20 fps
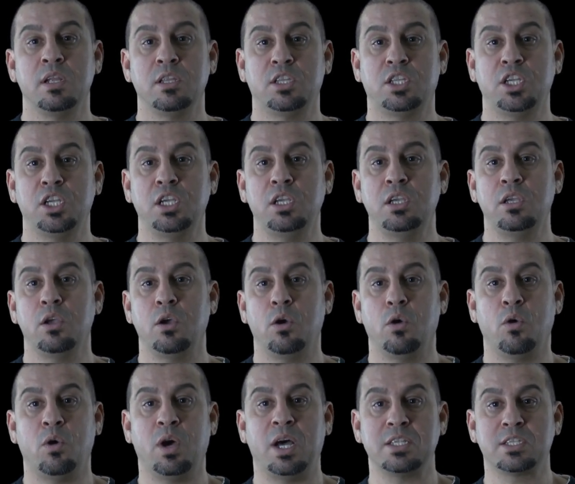Ti
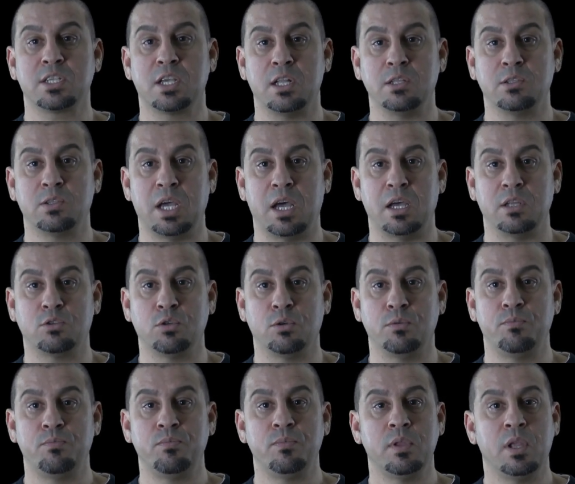ho
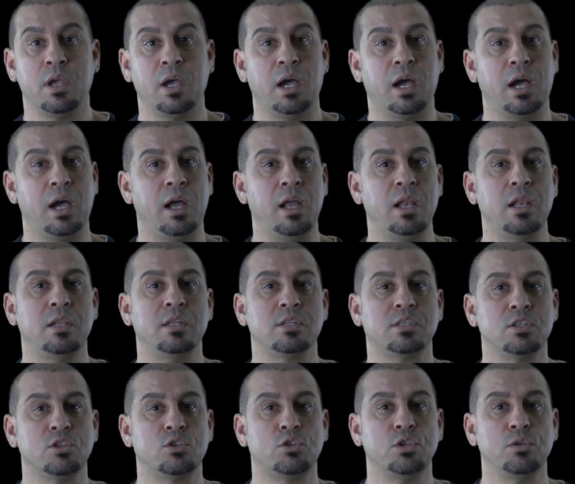ascoltato, I
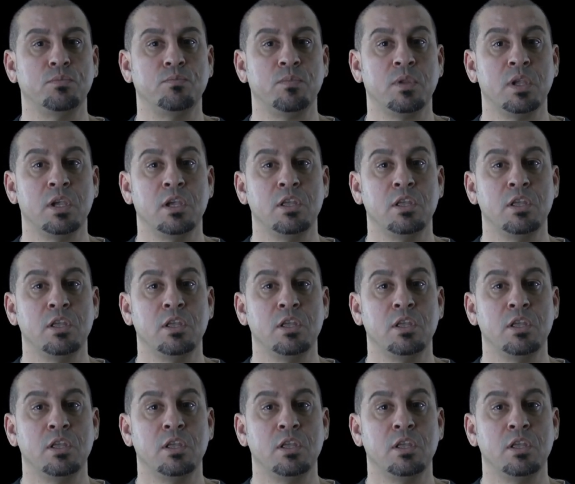listened to you.